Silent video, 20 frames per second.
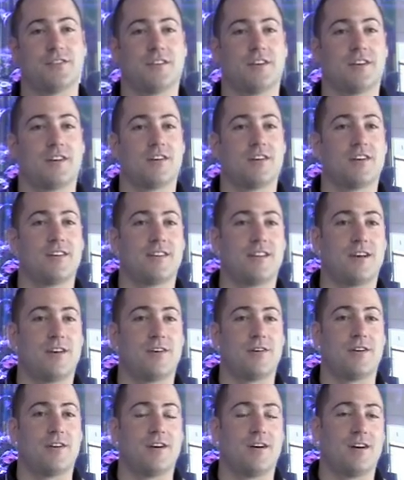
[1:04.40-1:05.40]
is going to cut
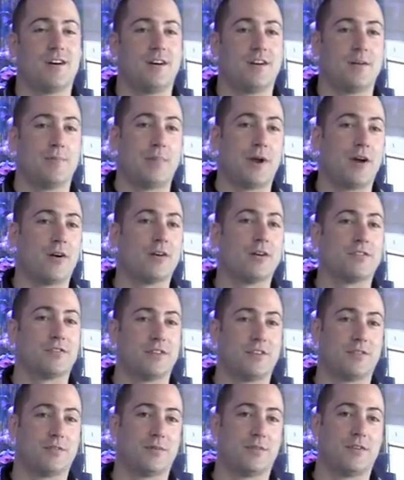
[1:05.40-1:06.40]
down on
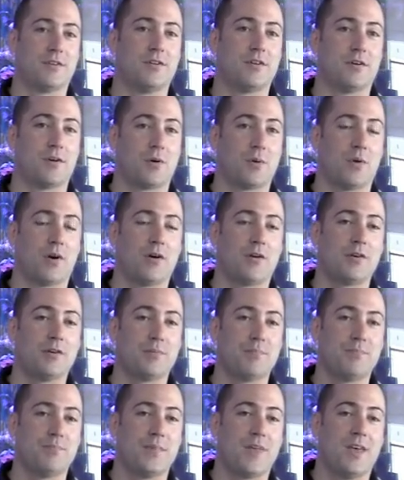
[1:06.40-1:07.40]
parasites within your
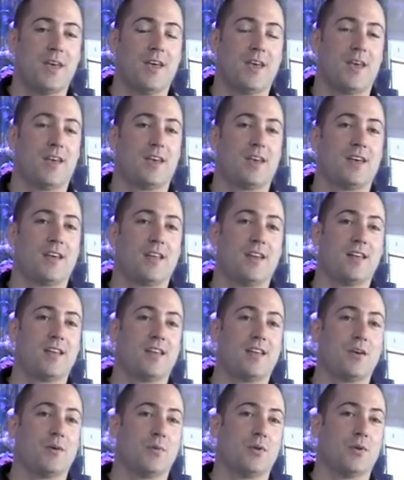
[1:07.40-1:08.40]
aquarium, and
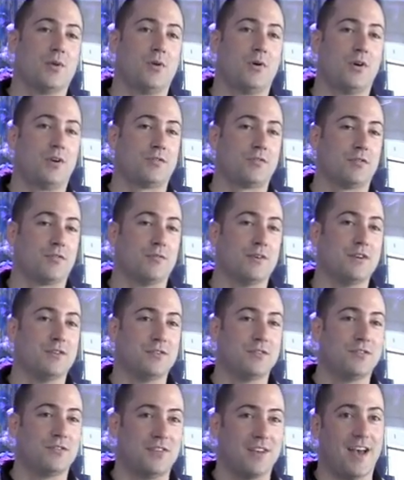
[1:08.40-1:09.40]
it will also
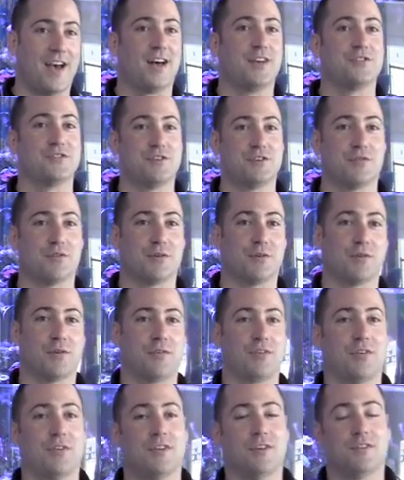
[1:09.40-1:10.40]
reduce the algae
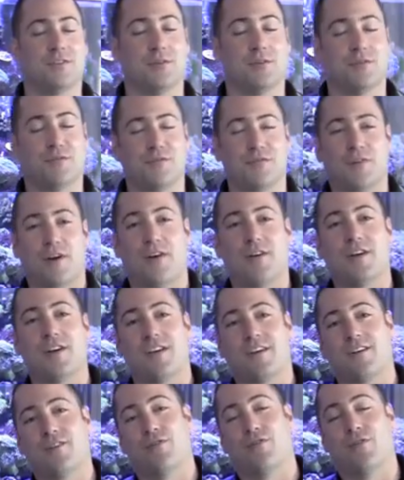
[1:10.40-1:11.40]
growth. So it's
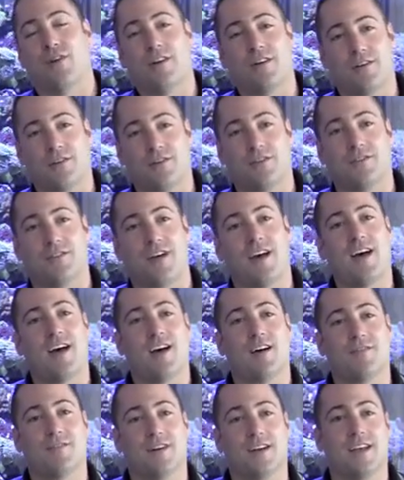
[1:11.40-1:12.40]
very critical to
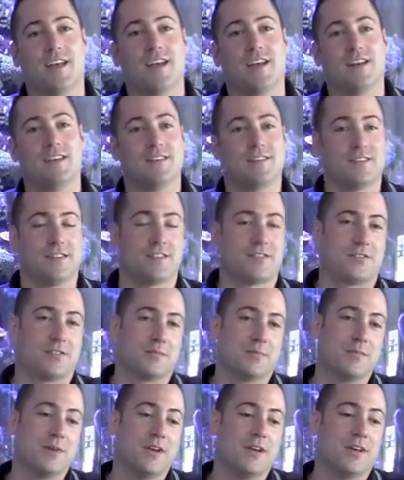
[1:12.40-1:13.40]
have on any
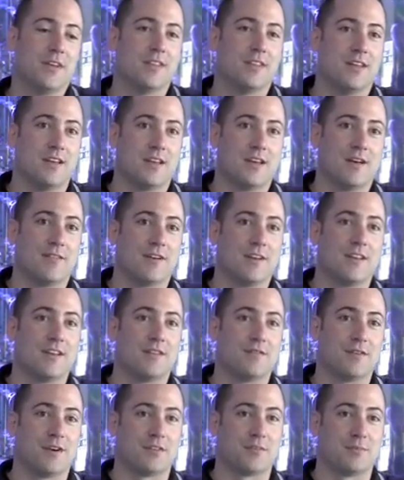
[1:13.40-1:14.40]
system that you have any
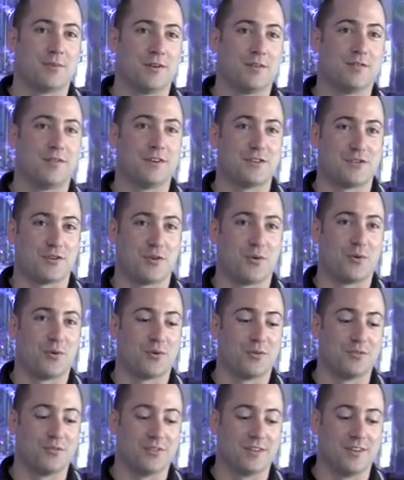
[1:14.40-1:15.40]
investment of fish or
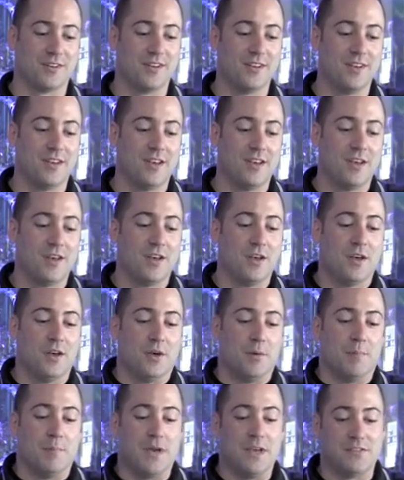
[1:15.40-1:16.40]
corals
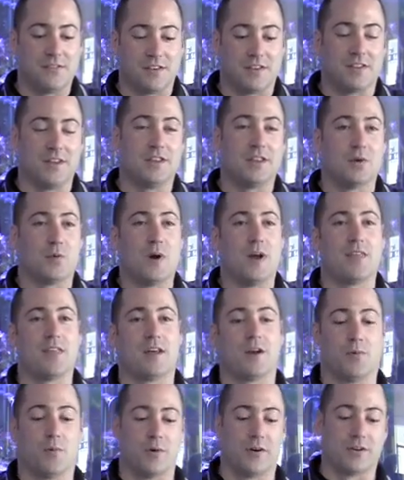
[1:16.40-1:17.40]
in. Basically, the way
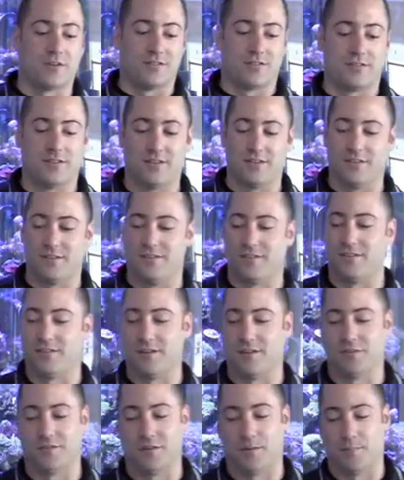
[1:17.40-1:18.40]
that it works is
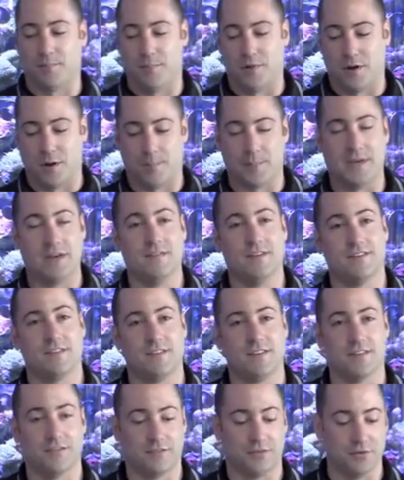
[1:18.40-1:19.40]
there's a
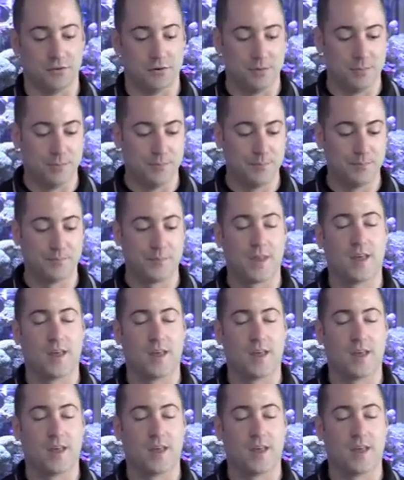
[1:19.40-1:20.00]
PVC tube